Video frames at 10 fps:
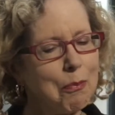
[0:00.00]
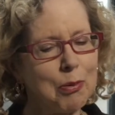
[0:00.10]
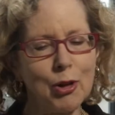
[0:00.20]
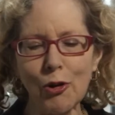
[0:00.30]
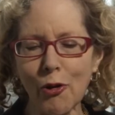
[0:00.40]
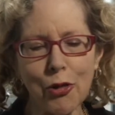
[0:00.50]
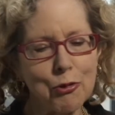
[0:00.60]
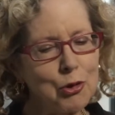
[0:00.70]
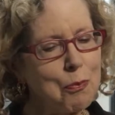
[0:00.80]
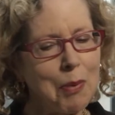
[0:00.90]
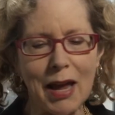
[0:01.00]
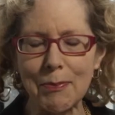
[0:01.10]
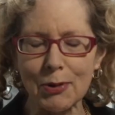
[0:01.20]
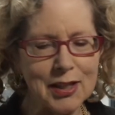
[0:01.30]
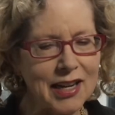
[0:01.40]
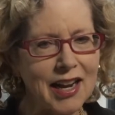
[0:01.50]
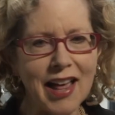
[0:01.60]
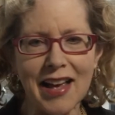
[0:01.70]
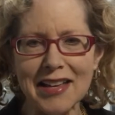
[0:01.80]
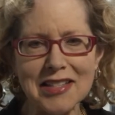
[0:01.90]
blew through paper
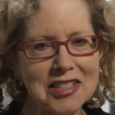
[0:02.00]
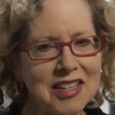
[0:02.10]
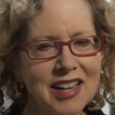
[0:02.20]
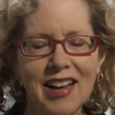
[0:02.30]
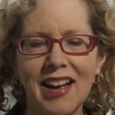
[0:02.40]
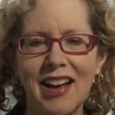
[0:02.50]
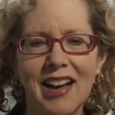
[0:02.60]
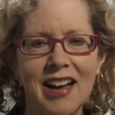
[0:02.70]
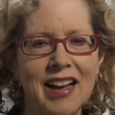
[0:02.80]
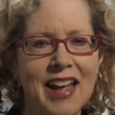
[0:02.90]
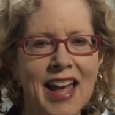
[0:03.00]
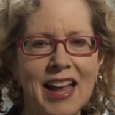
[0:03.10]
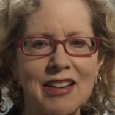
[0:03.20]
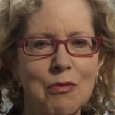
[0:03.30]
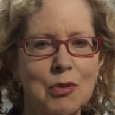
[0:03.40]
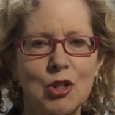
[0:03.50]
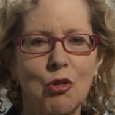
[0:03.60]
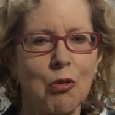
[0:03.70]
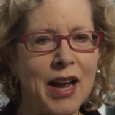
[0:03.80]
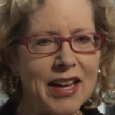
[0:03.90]
deadlines uh, and was
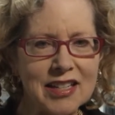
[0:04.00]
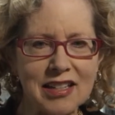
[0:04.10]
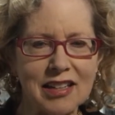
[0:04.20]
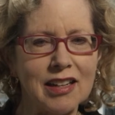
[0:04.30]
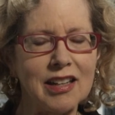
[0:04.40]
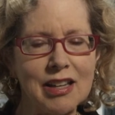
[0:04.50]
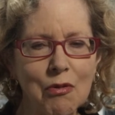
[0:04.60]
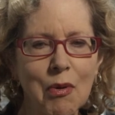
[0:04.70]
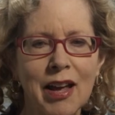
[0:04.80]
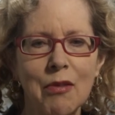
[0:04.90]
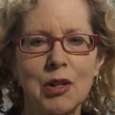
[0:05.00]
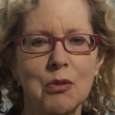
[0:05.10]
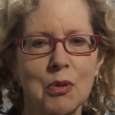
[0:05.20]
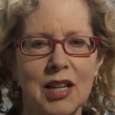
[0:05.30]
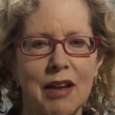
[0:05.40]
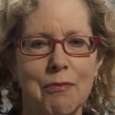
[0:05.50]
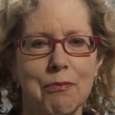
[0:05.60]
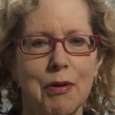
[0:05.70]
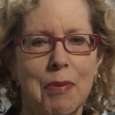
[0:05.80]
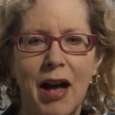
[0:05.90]
granted leeway, which was
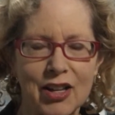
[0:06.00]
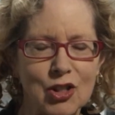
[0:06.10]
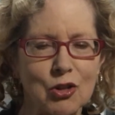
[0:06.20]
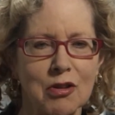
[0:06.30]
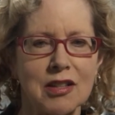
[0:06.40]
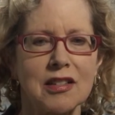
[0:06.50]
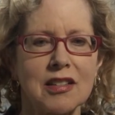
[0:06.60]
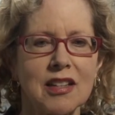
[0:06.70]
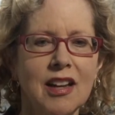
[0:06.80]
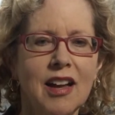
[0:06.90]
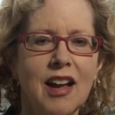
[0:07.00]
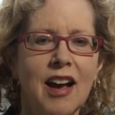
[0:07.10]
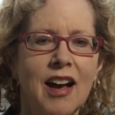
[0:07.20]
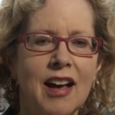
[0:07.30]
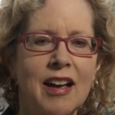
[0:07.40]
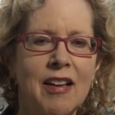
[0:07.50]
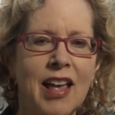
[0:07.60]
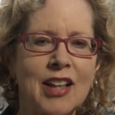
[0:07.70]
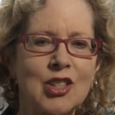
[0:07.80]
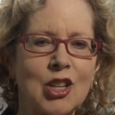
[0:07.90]
preposterous. Uh,
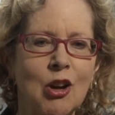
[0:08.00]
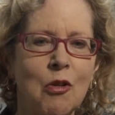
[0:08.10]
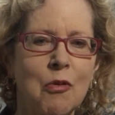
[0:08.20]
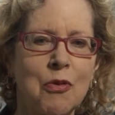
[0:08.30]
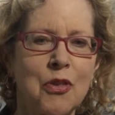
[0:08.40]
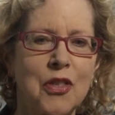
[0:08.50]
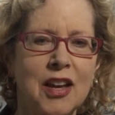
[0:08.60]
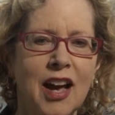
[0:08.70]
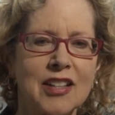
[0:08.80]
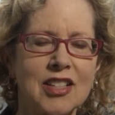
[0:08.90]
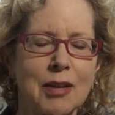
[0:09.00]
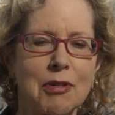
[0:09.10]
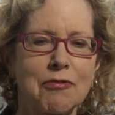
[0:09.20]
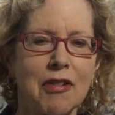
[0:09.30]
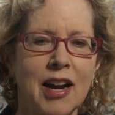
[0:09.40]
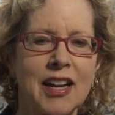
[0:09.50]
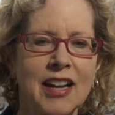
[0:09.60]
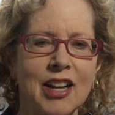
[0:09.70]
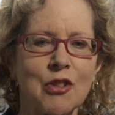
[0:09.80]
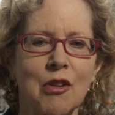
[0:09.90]
and so the concept of
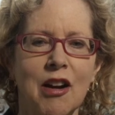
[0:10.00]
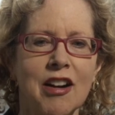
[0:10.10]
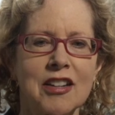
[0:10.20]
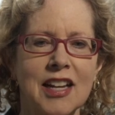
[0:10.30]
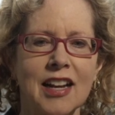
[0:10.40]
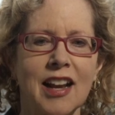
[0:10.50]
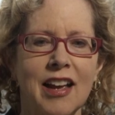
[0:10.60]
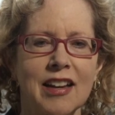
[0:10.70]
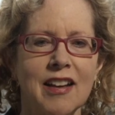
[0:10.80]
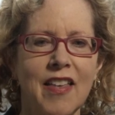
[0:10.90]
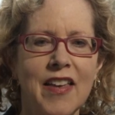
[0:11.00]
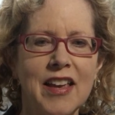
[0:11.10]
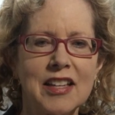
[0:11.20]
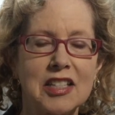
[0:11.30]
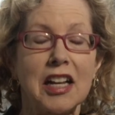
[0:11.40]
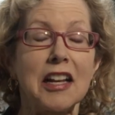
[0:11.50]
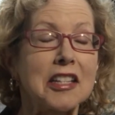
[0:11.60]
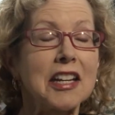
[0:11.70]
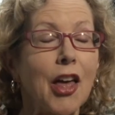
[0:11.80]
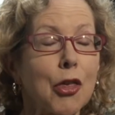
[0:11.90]
writing under a hard deadline still
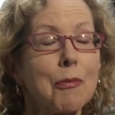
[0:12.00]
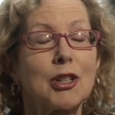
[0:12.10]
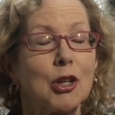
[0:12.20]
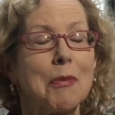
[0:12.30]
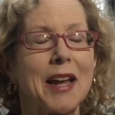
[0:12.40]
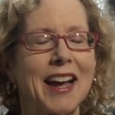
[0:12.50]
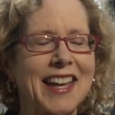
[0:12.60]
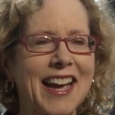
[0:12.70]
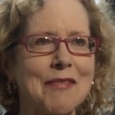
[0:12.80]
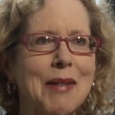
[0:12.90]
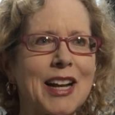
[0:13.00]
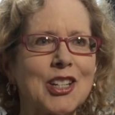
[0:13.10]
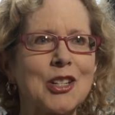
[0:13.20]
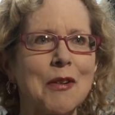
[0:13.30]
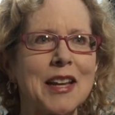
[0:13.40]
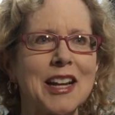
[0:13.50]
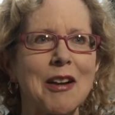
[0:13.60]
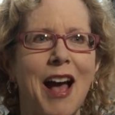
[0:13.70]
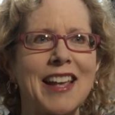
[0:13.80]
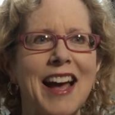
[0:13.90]
is anathema to me. I can't imagine doing
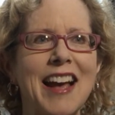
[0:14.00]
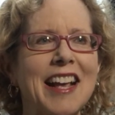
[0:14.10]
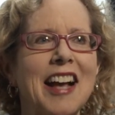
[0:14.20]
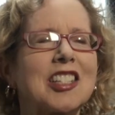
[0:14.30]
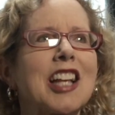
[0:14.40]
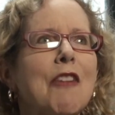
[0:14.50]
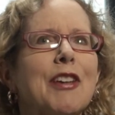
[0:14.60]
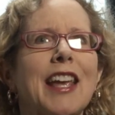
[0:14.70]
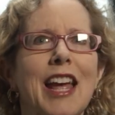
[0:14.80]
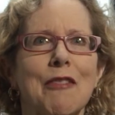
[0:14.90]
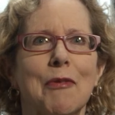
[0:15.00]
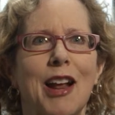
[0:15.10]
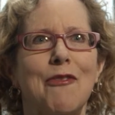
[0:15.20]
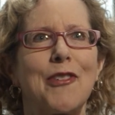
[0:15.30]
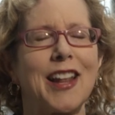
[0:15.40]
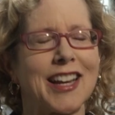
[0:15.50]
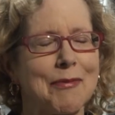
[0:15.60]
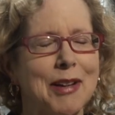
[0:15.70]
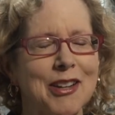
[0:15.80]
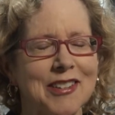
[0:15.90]
it. I, I, I, suffocate when I feel like
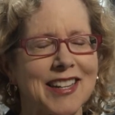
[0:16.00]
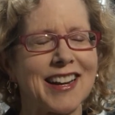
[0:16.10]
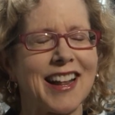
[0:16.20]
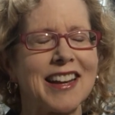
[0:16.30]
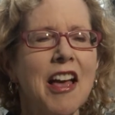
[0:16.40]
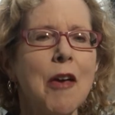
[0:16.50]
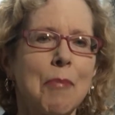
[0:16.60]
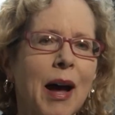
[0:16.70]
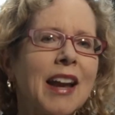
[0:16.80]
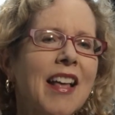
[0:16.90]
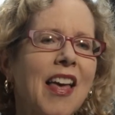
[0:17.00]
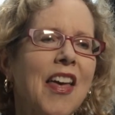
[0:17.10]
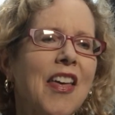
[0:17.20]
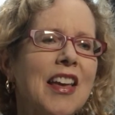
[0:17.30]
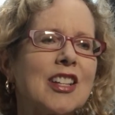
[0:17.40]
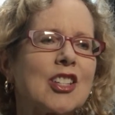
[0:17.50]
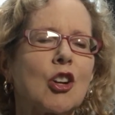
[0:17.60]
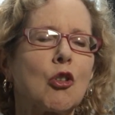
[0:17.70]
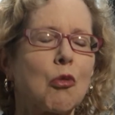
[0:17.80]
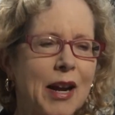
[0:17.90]
I'm under a deadline. But it's
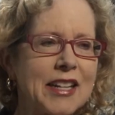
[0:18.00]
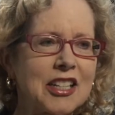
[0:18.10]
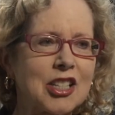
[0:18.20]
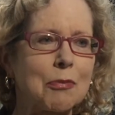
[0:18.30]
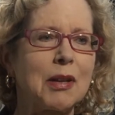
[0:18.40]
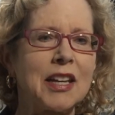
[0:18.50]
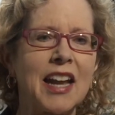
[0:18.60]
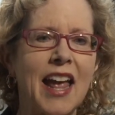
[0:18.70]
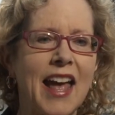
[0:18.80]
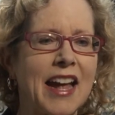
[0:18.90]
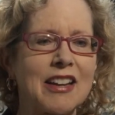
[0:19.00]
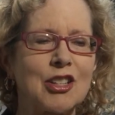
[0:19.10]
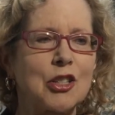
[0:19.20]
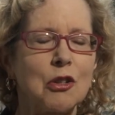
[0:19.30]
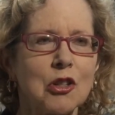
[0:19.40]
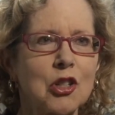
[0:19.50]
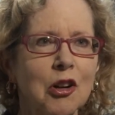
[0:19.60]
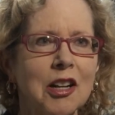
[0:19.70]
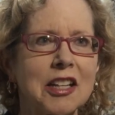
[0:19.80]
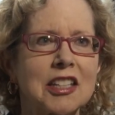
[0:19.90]
a great discipline, and student
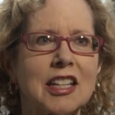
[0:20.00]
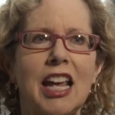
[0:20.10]
journalists,